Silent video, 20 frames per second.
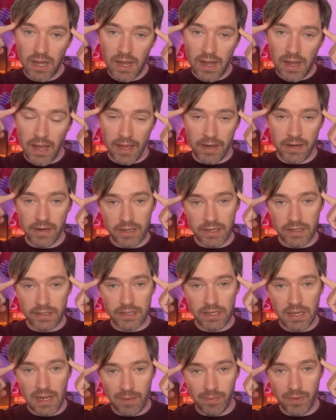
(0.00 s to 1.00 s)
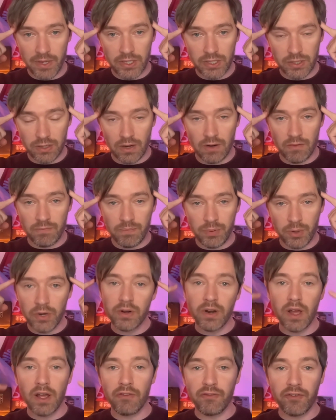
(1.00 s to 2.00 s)
And it is the image of
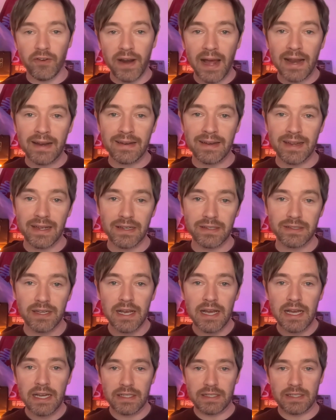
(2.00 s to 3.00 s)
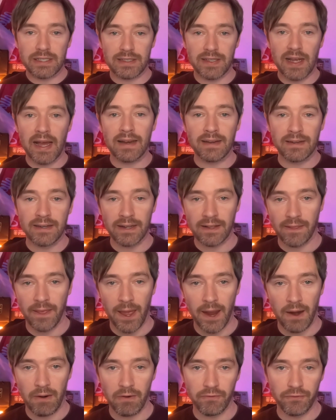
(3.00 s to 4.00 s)
Bruno Fernandes standing
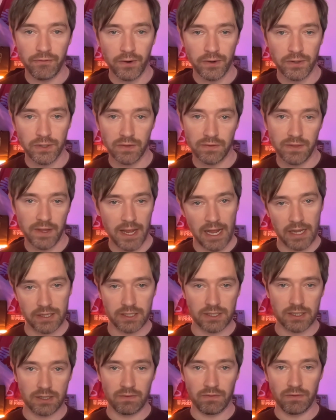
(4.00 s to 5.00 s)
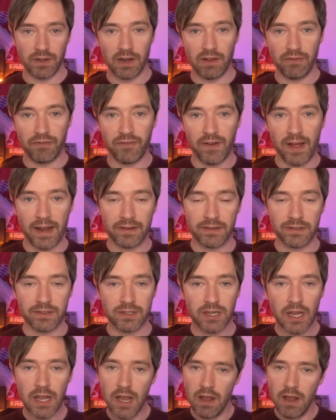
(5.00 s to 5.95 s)
there in front of the Aston Villa fans,